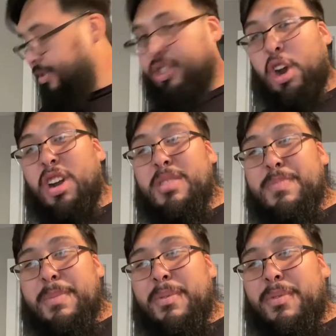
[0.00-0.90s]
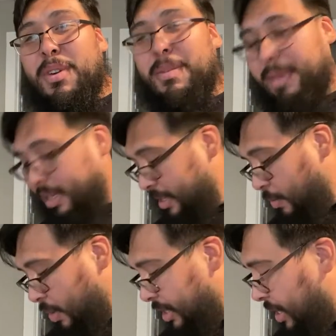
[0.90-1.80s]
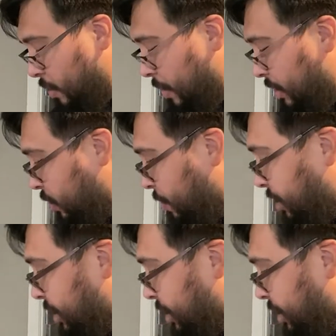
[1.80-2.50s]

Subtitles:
charge people for it because it would take away so much